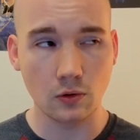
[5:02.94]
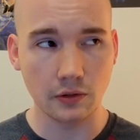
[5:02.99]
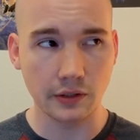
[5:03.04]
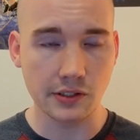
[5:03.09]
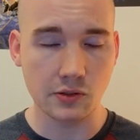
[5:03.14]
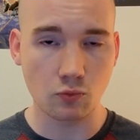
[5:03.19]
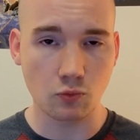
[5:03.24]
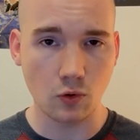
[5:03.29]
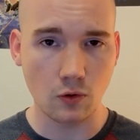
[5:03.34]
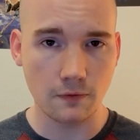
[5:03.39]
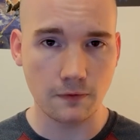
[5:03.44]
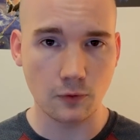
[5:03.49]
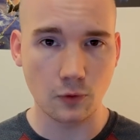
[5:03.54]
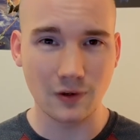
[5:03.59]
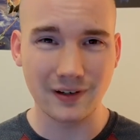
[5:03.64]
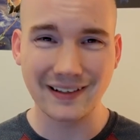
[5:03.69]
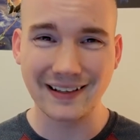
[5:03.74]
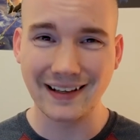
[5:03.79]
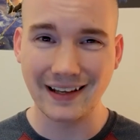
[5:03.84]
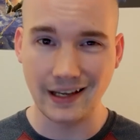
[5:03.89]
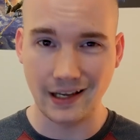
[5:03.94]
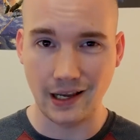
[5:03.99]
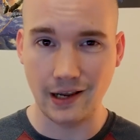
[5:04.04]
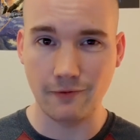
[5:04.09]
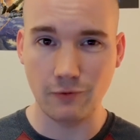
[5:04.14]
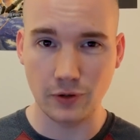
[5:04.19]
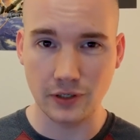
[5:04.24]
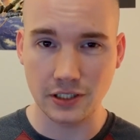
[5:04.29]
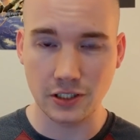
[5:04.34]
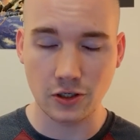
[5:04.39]
or at least roll for it,
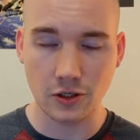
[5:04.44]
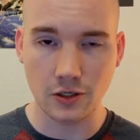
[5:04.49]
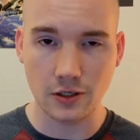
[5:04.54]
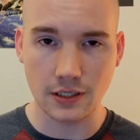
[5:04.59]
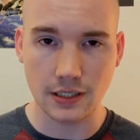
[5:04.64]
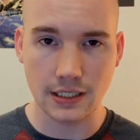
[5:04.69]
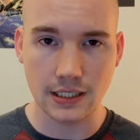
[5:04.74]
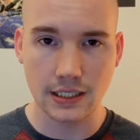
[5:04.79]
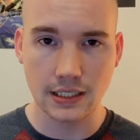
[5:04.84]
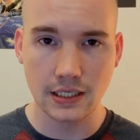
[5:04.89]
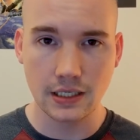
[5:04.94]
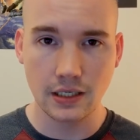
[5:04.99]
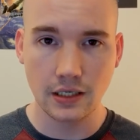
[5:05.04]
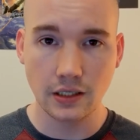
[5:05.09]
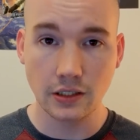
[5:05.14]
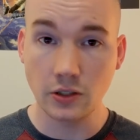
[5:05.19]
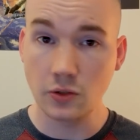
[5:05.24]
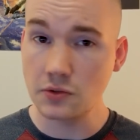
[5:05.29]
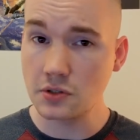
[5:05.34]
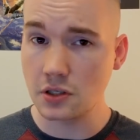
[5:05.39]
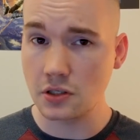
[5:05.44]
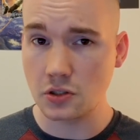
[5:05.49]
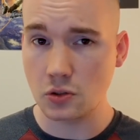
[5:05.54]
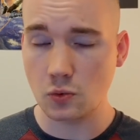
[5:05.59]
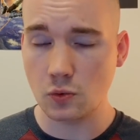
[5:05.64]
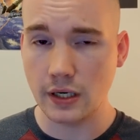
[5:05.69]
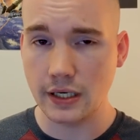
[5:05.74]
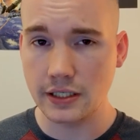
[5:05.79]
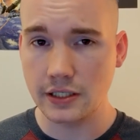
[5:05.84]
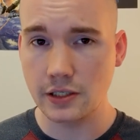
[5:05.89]
every turn. Use the
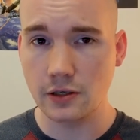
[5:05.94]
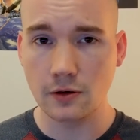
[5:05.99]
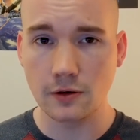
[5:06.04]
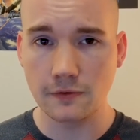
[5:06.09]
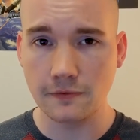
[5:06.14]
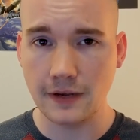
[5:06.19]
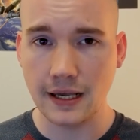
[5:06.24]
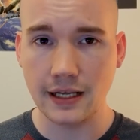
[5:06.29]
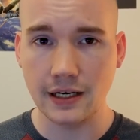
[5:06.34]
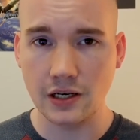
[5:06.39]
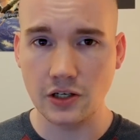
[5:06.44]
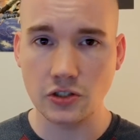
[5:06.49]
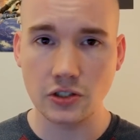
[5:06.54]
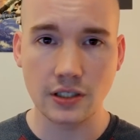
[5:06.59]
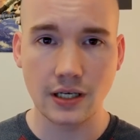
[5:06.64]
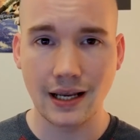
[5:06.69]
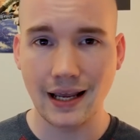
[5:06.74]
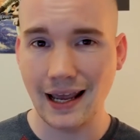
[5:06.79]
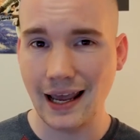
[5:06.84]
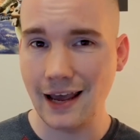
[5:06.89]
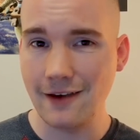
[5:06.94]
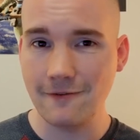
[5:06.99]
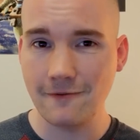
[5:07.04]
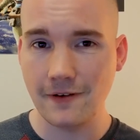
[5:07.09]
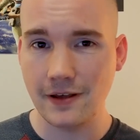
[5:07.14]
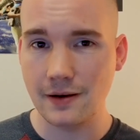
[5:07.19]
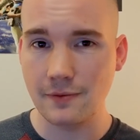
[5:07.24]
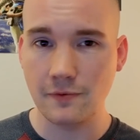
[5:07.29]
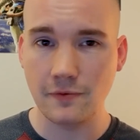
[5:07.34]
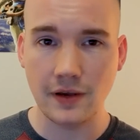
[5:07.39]
terrain to your advantage.
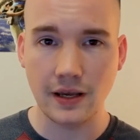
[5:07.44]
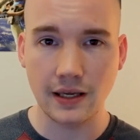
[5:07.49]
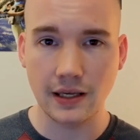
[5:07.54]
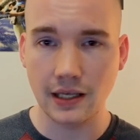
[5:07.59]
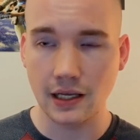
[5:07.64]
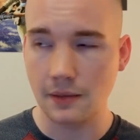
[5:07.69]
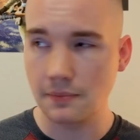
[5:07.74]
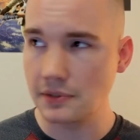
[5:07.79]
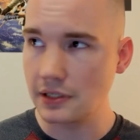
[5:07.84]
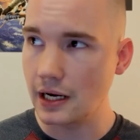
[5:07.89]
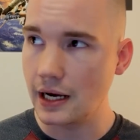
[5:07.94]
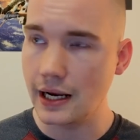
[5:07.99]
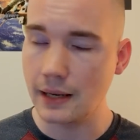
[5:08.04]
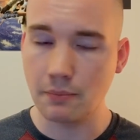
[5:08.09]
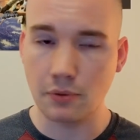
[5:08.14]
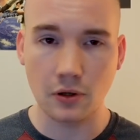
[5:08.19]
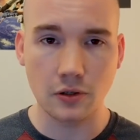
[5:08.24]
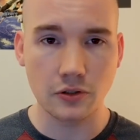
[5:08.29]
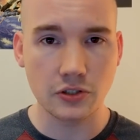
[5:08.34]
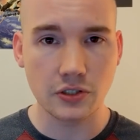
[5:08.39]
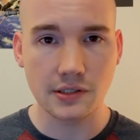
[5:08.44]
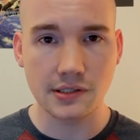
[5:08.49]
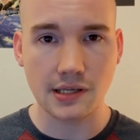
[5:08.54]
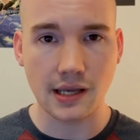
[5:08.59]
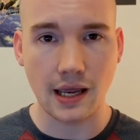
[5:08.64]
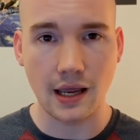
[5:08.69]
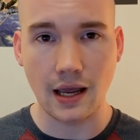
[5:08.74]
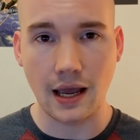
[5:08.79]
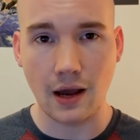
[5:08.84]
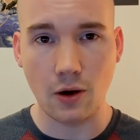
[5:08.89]
Have Venomfang get up to high
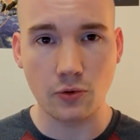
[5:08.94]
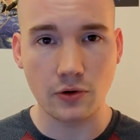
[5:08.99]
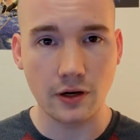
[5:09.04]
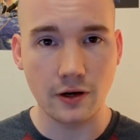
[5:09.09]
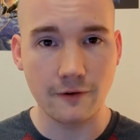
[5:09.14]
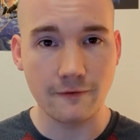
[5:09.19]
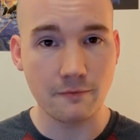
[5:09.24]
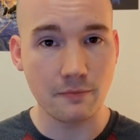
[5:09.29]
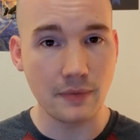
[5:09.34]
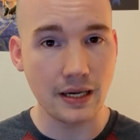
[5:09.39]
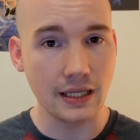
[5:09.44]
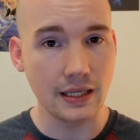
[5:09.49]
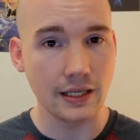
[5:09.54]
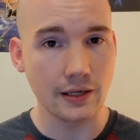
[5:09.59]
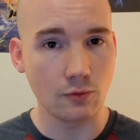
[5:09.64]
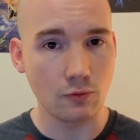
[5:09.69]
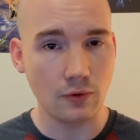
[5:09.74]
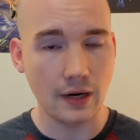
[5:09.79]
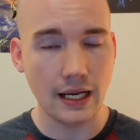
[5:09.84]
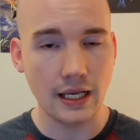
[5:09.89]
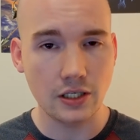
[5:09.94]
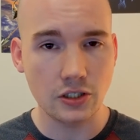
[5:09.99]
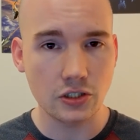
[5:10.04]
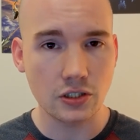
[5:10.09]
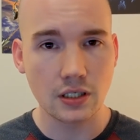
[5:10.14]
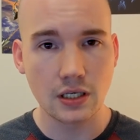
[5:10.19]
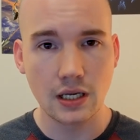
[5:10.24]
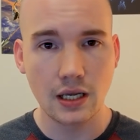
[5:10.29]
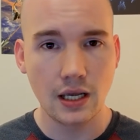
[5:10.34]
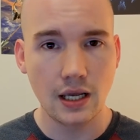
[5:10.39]
perches out of melee
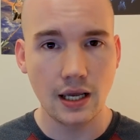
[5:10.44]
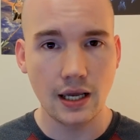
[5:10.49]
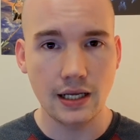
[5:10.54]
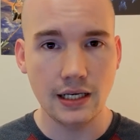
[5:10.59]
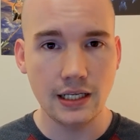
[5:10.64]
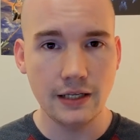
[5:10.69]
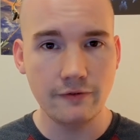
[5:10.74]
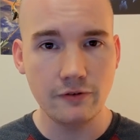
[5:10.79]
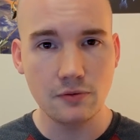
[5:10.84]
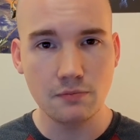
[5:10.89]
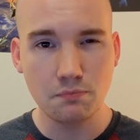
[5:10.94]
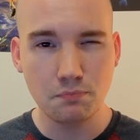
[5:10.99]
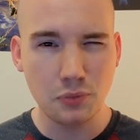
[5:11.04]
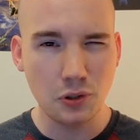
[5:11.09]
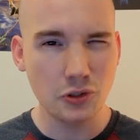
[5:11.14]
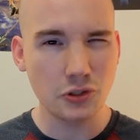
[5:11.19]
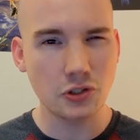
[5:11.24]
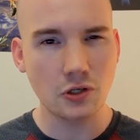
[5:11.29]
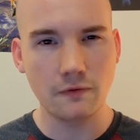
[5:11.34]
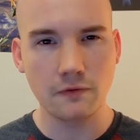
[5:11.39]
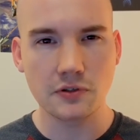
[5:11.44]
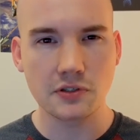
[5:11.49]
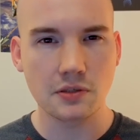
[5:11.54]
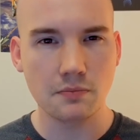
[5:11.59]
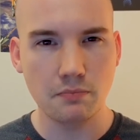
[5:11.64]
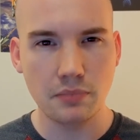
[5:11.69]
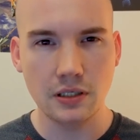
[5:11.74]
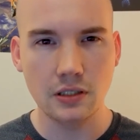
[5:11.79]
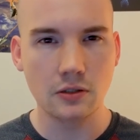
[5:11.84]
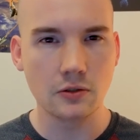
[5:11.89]
range, and even push over
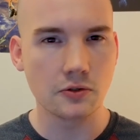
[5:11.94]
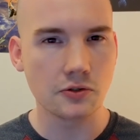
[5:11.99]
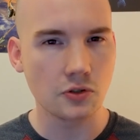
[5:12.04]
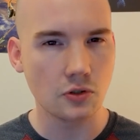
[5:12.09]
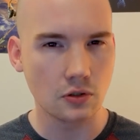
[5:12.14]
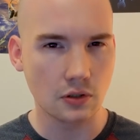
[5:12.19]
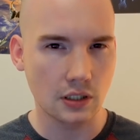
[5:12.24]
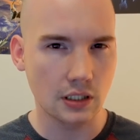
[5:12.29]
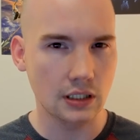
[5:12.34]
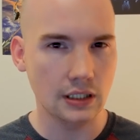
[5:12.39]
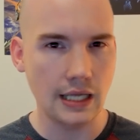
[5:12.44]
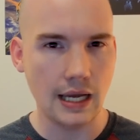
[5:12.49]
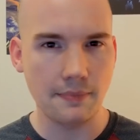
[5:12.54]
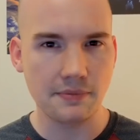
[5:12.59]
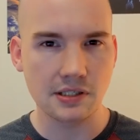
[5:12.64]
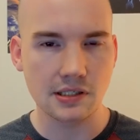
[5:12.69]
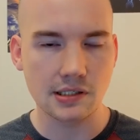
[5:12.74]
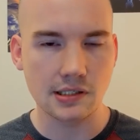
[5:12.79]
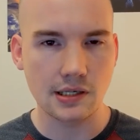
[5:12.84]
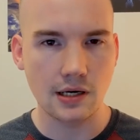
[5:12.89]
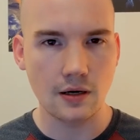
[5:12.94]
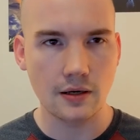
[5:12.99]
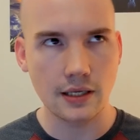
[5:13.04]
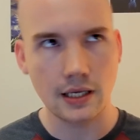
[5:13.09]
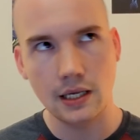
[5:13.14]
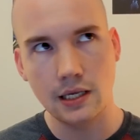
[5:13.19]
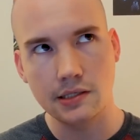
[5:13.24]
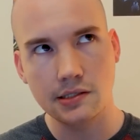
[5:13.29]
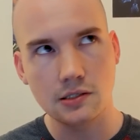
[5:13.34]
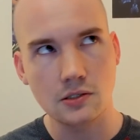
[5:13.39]
some pillars or collapse a
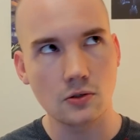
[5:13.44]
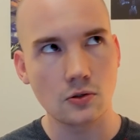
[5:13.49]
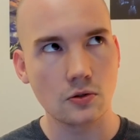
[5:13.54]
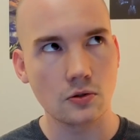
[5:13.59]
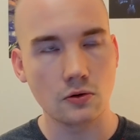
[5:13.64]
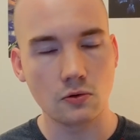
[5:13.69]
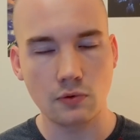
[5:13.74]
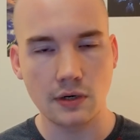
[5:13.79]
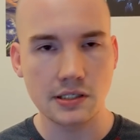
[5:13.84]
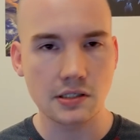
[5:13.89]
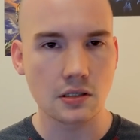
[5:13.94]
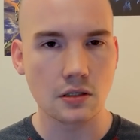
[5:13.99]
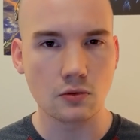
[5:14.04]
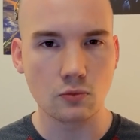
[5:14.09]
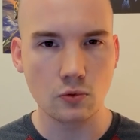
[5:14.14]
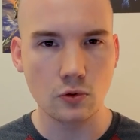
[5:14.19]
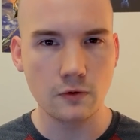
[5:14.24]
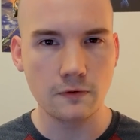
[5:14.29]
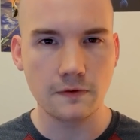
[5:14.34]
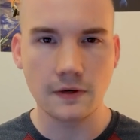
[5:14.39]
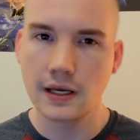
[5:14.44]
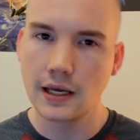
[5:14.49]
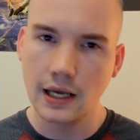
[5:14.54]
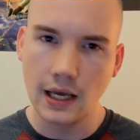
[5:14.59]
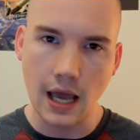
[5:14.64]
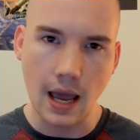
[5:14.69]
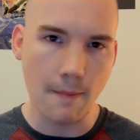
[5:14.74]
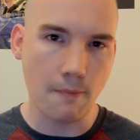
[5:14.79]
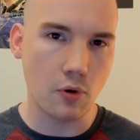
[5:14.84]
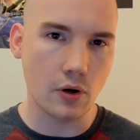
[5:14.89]
staircase or the rest of the roof
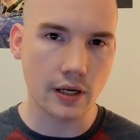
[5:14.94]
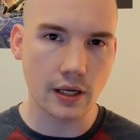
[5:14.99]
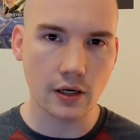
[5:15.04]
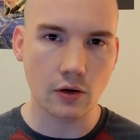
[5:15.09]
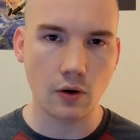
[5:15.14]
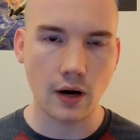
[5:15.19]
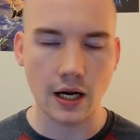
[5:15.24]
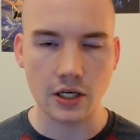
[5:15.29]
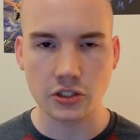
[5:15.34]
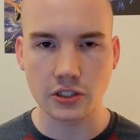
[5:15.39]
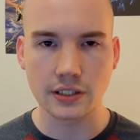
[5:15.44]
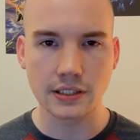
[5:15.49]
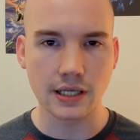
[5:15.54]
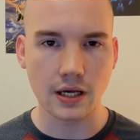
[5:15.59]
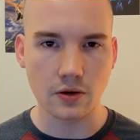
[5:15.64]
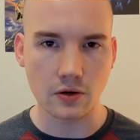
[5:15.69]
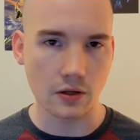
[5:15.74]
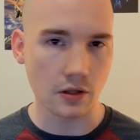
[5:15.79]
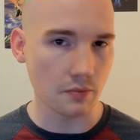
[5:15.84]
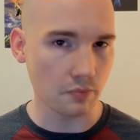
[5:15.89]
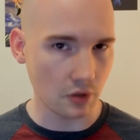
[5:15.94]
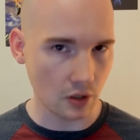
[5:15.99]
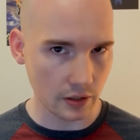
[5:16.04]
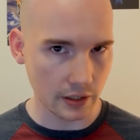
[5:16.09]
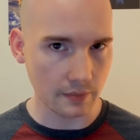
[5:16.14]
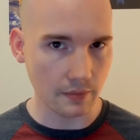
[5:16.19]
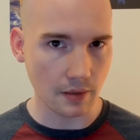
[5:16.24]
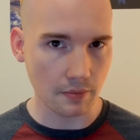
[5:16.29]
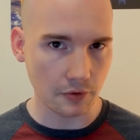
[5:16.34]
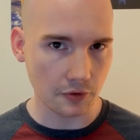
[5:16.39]
and bring it crashing down on the
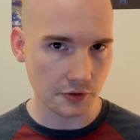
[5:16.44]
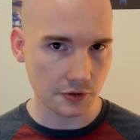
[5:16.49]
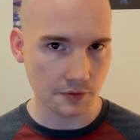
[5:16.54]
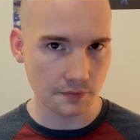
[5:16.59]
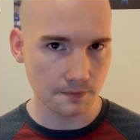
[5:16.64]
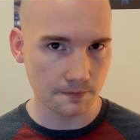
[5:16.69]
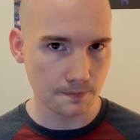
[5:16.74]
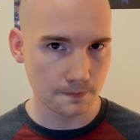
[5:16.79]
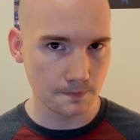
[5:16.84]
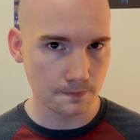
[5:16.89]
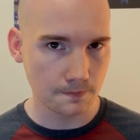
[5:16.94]
party members.